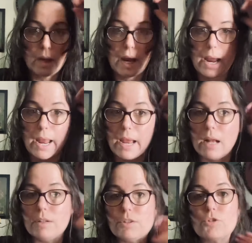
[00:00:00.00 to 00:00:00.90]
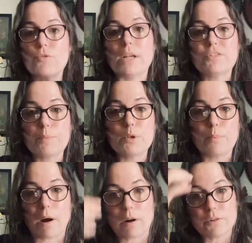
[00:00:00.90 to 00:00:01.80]
And Dress Up Your
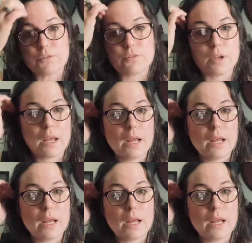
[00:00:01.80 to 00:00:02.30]
Purse